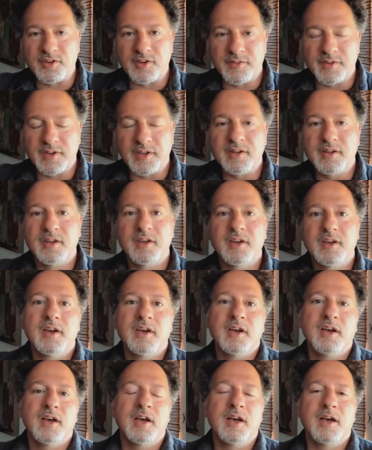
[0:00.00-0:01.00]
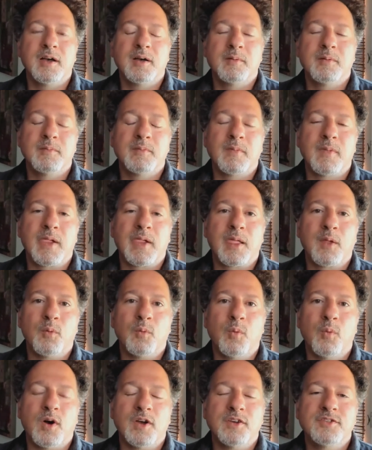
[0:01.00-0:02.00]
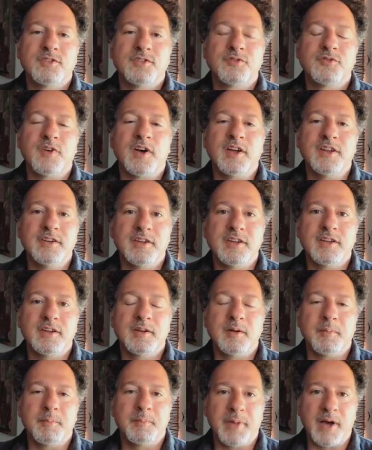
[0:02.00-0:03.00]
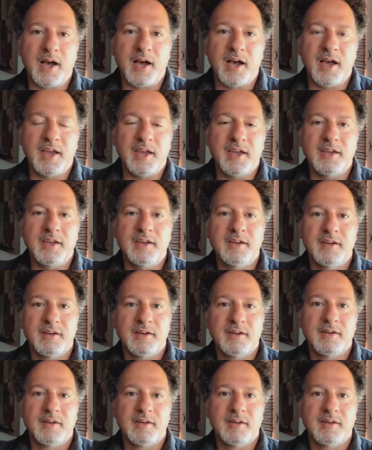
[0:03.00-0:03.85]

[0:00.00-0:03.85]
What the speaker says: of it was funded by